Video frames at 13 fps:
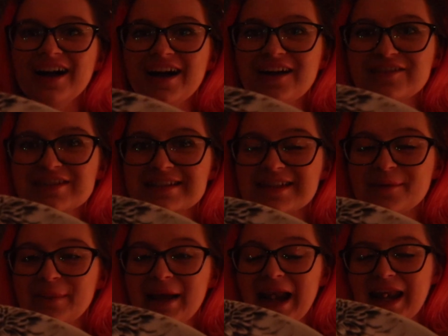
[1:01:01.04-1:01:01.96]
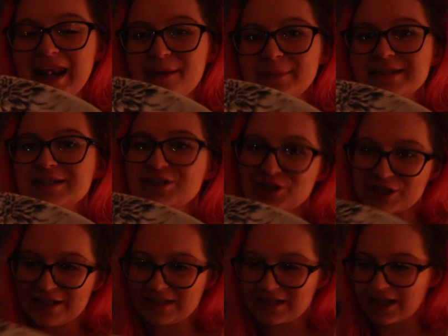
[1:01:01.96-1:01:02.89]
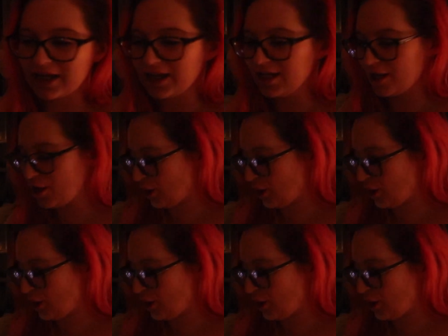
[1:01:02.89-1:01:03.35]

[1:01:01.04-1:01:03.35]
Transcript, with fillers: I've got some lemon cheesecake